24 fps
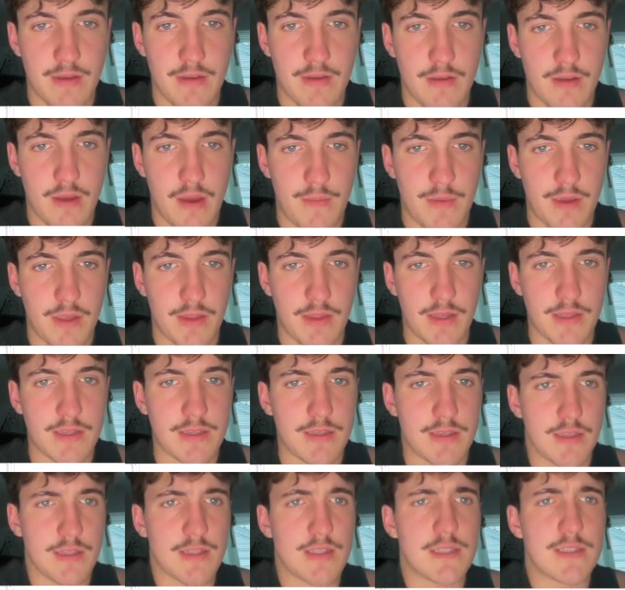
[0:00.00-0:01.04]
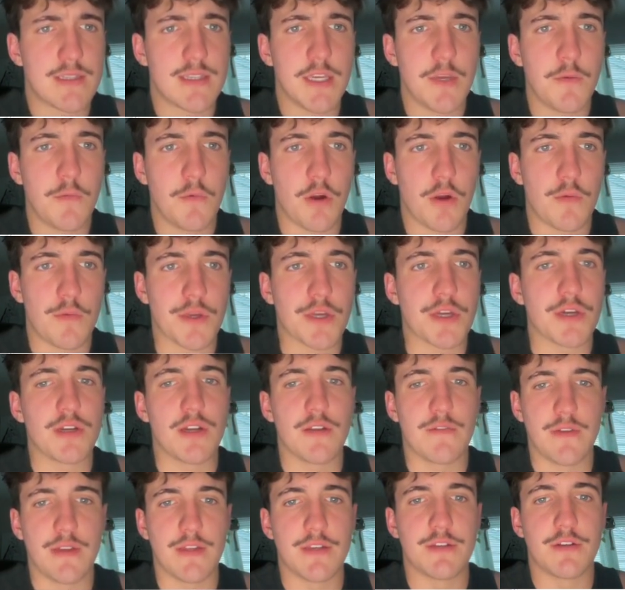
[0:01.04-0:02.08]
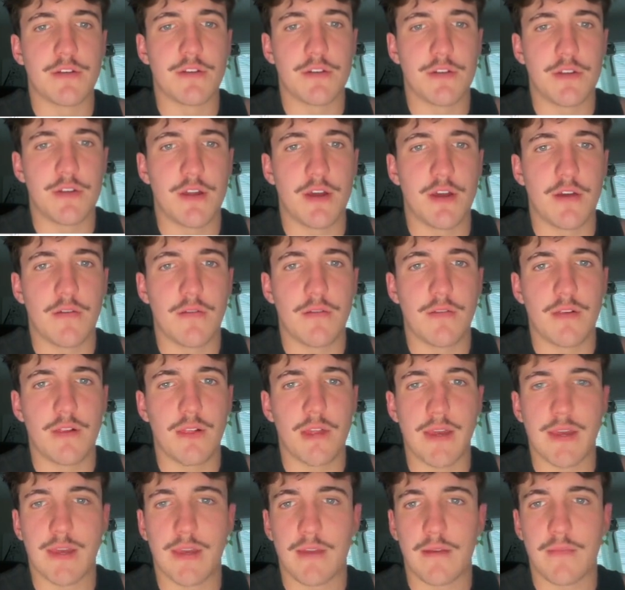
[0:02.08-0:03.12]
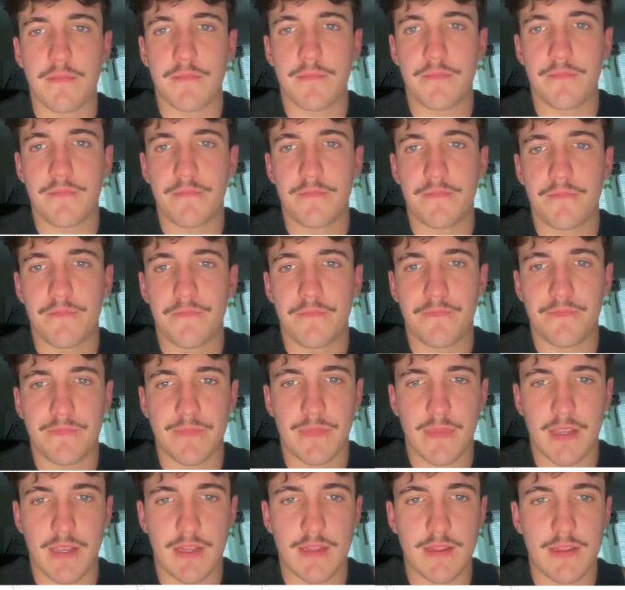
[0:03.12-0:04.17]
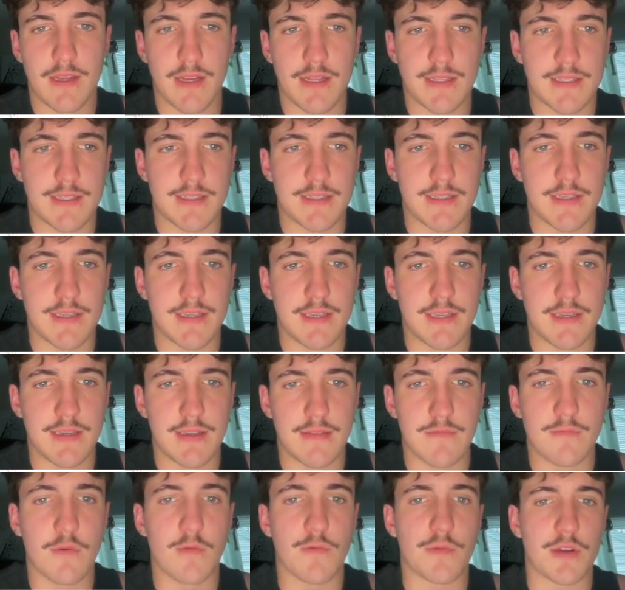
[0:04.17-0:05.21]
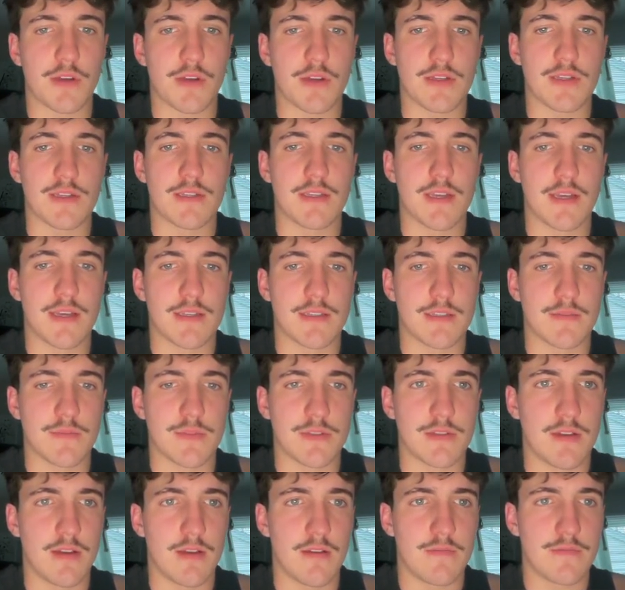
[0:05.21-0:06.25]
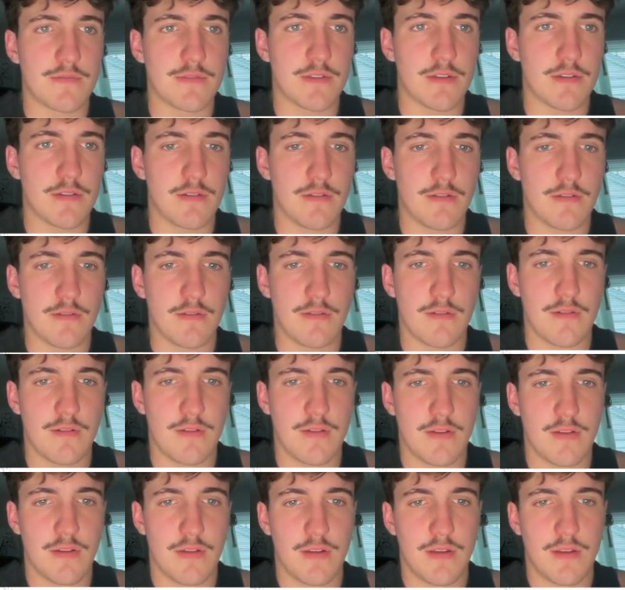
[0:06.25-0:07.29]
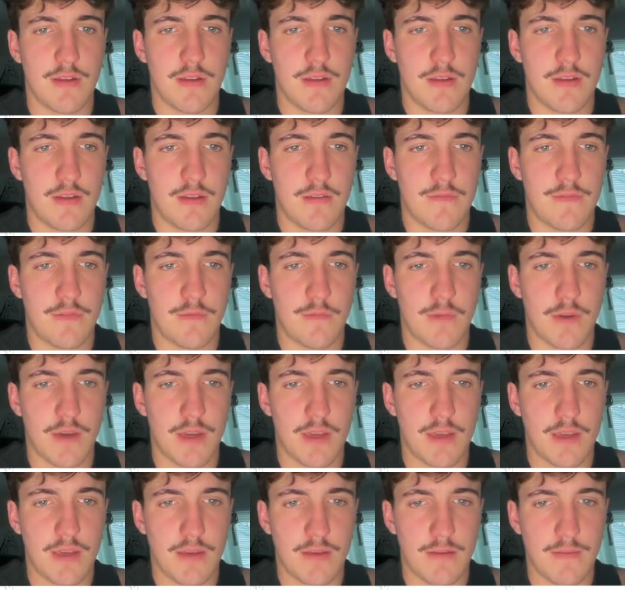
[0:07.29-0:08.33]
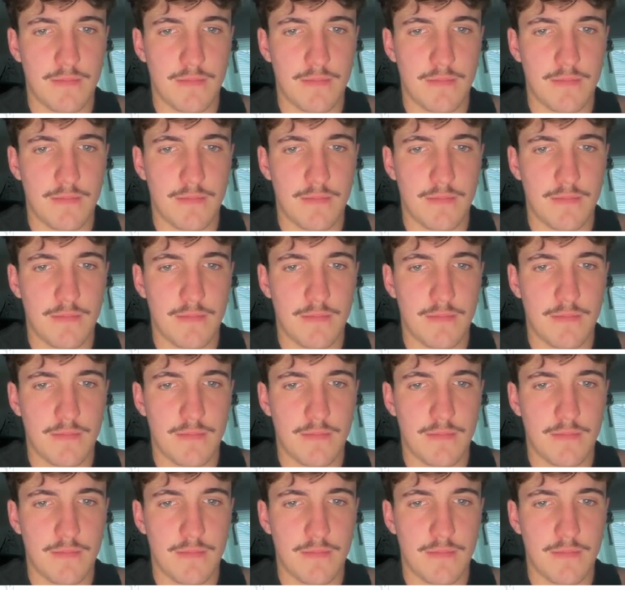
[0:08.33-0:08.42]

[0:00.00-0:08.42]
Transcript: I mean, let's see where we could have entered, you know? Like let's see, and where we could have set some stuff. So if you wait,